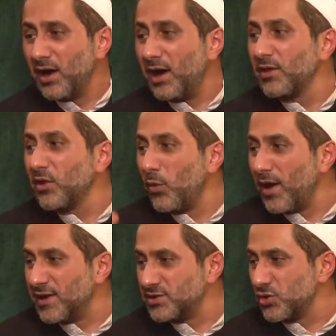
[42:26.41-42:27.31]

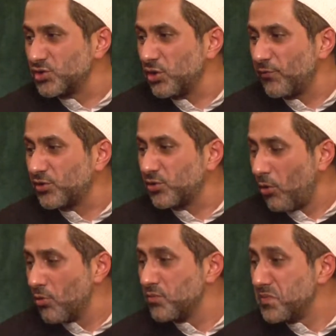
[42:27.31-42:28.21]
Otherwise, your soft
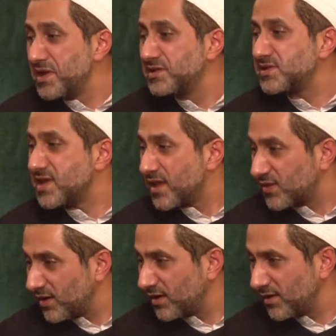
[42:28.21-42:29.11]
tone means
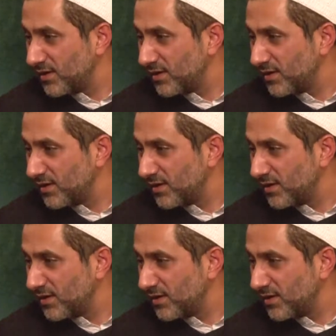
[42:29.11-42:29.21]
nothing.